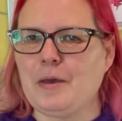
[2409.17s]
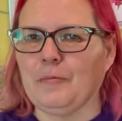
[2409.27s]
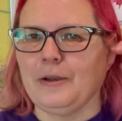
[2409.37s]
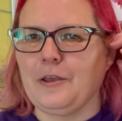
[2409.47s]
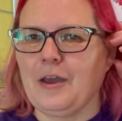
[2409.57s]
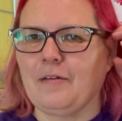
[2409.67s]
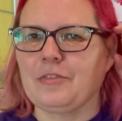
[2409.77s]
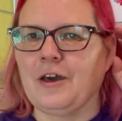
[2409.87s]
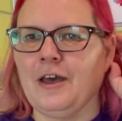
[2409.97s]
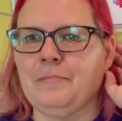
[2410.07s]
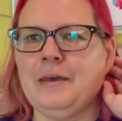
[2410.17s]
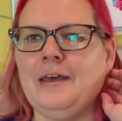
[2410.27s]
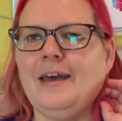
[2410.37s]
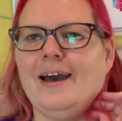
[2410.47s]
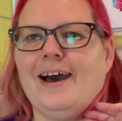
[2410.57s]
Will you have time
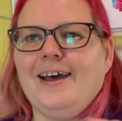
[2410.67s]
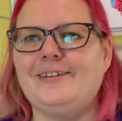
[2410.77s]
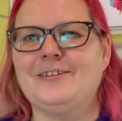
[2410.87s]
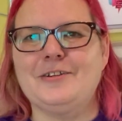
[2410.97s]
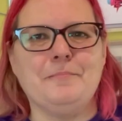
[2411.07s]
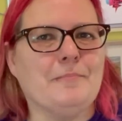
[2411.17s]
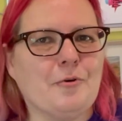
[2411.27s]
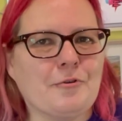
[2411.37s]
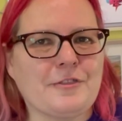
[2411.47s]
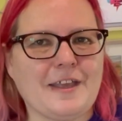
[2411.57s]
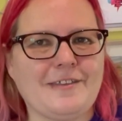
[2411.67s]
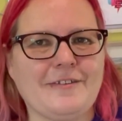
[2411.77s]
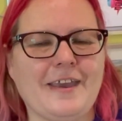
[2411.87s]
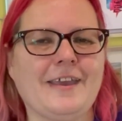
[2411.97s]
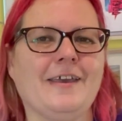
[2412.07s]
to do more
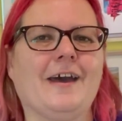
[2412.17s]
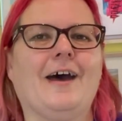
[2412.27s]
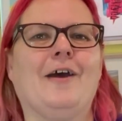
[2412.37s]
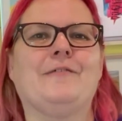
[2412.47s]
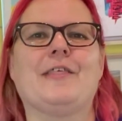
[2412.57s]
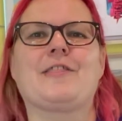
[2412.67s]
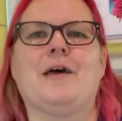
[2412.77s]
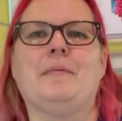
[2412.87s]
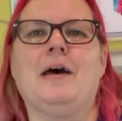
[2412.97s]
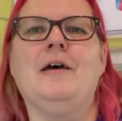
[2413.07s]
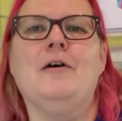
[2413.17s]
stitching over the summer?